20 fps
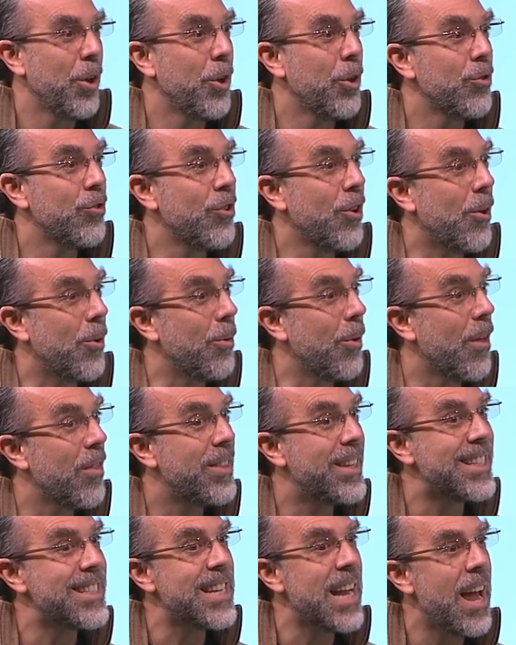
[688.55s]
So,
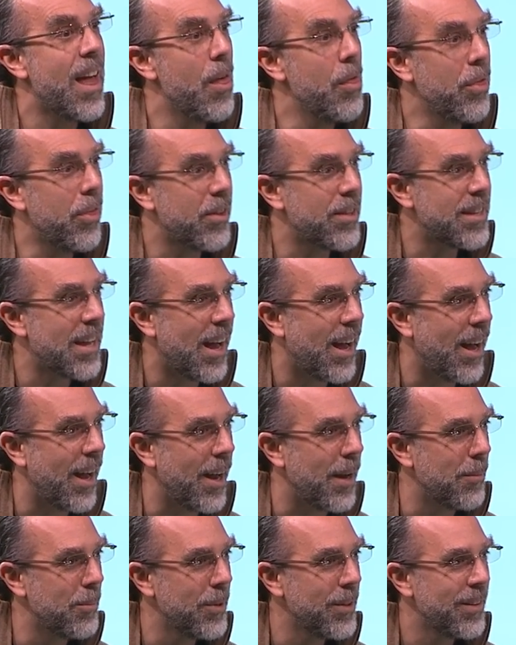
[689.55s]
the 10th
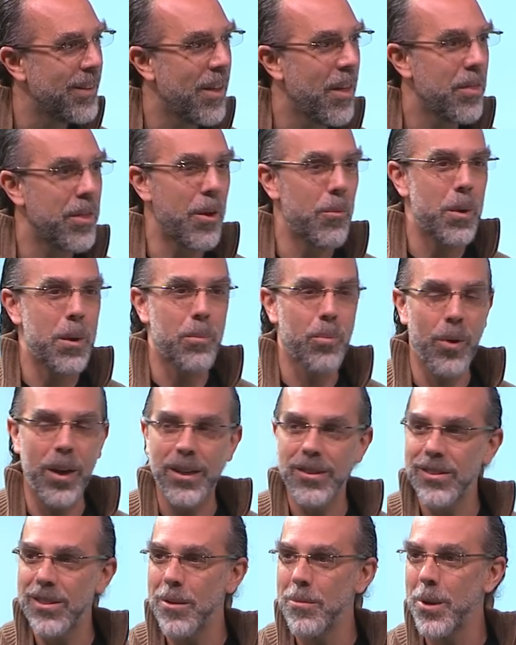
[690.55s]
time that we bring
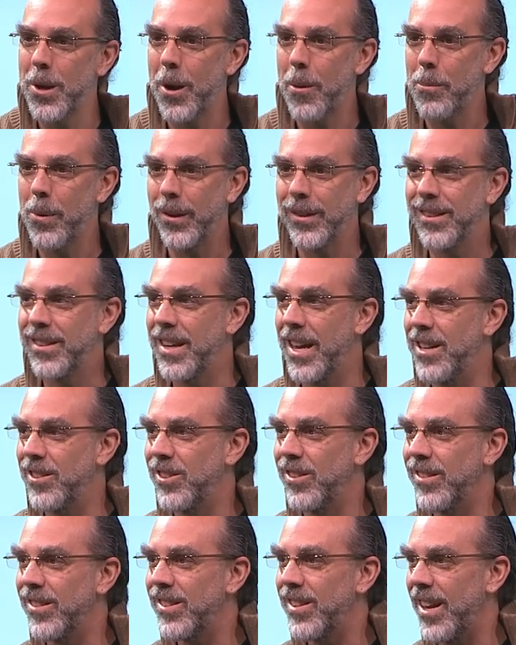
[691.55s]
someone up on stage
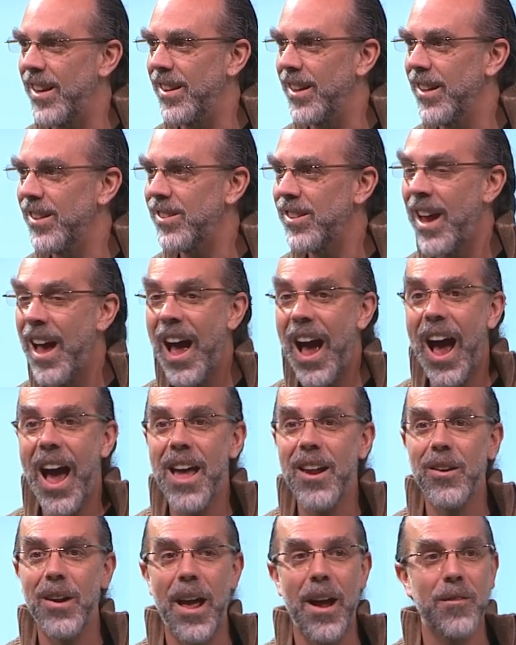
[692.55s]
and say this. I
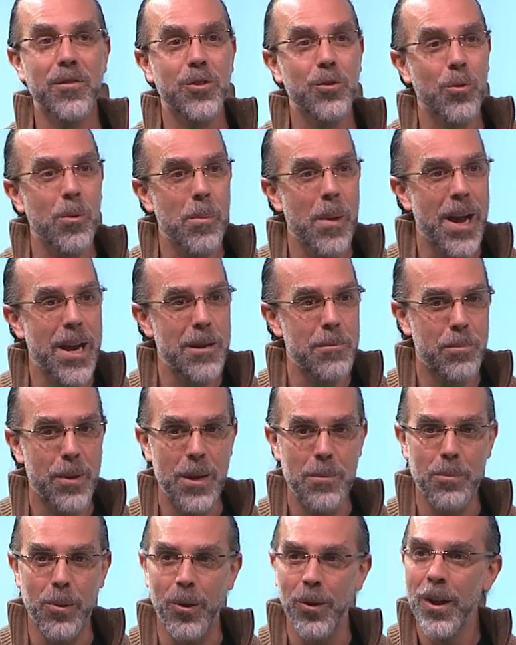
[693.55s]
don't have to remind
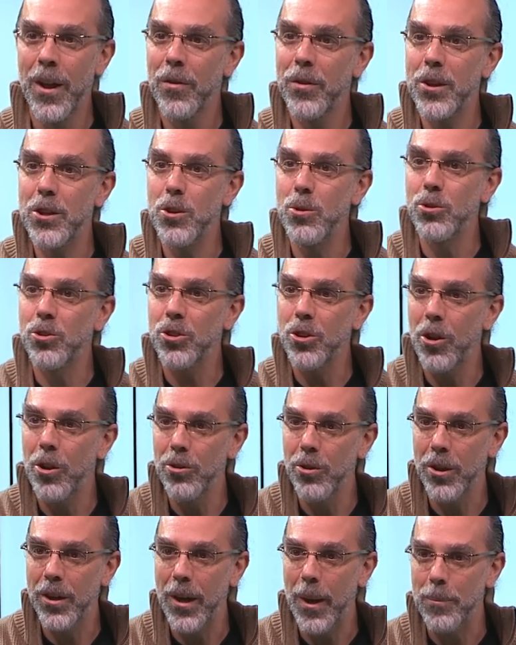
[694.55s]
people that you should all
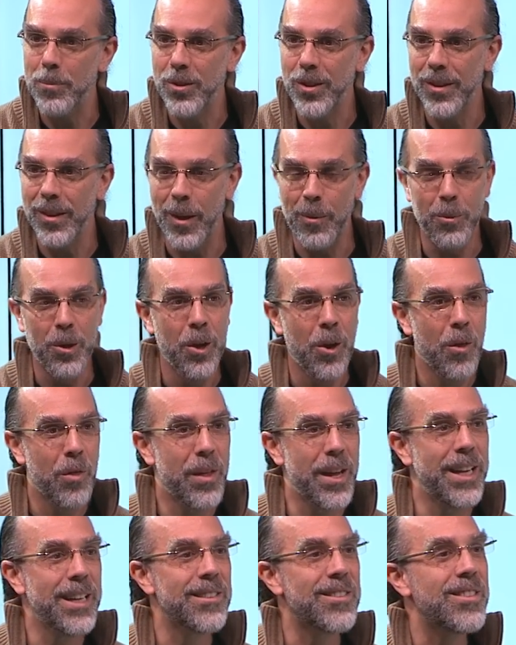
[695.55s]
look up to them.
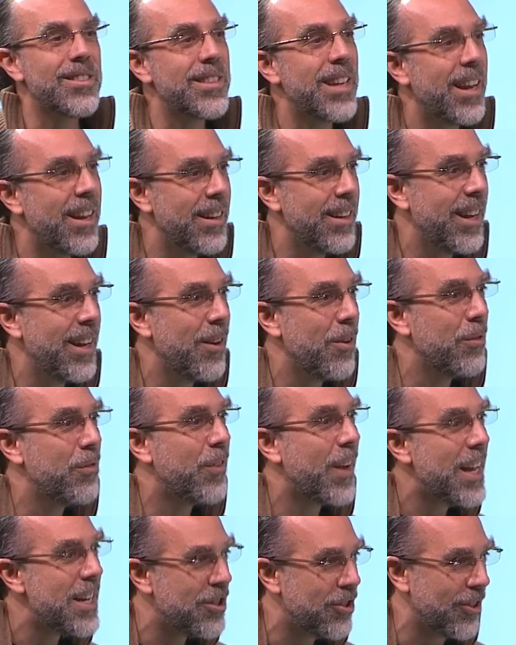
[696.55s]
They get standing
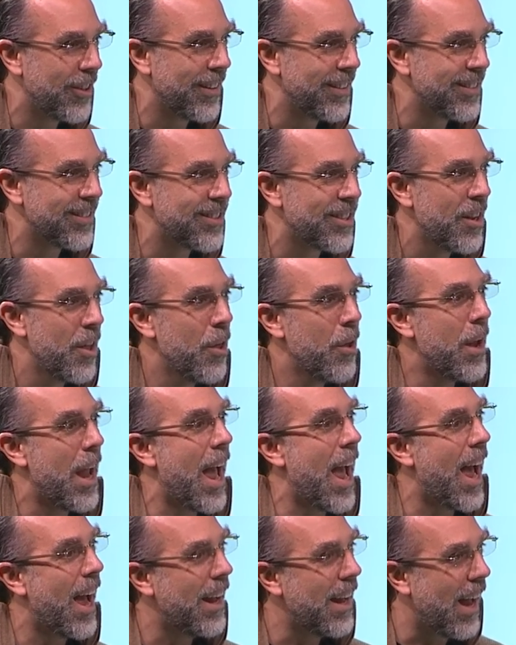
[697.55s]
ovations
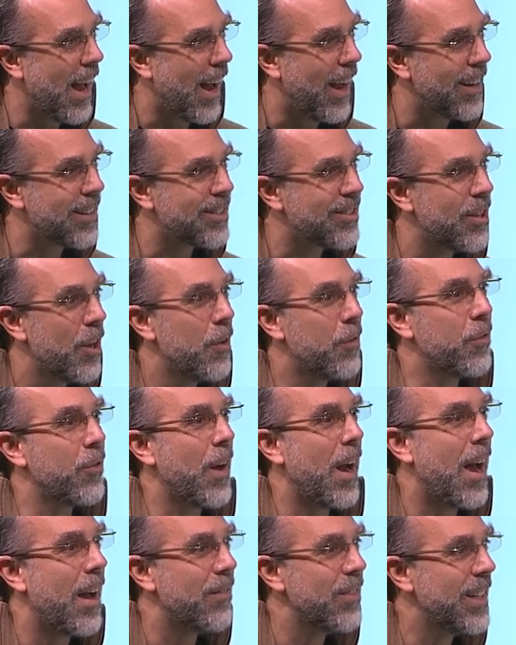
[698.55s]
at X for
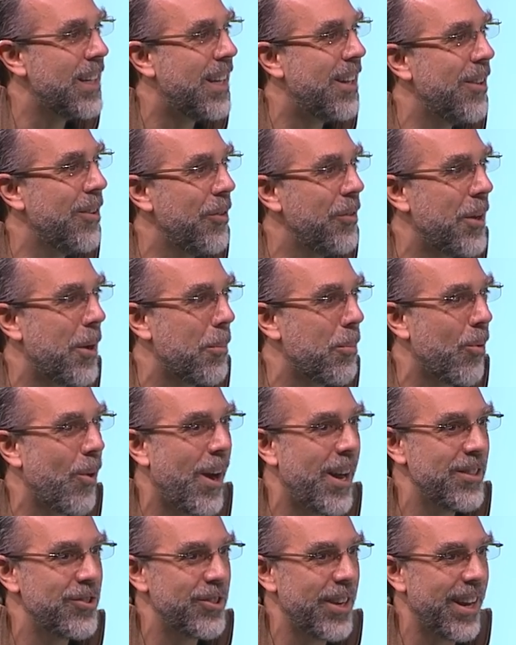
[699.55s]
having killed their
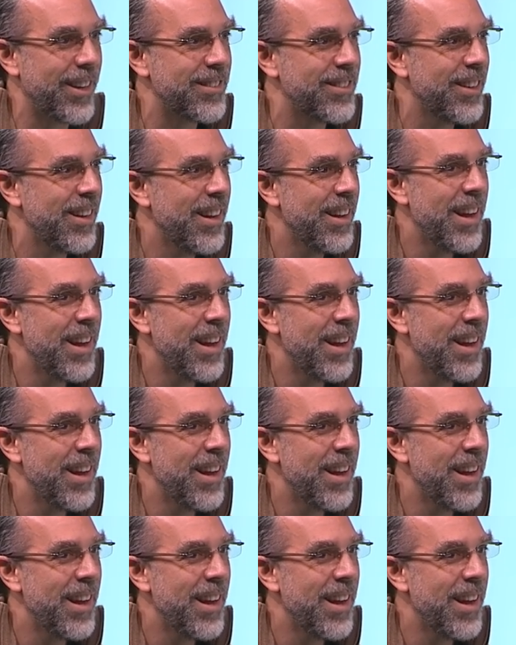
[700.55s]
project.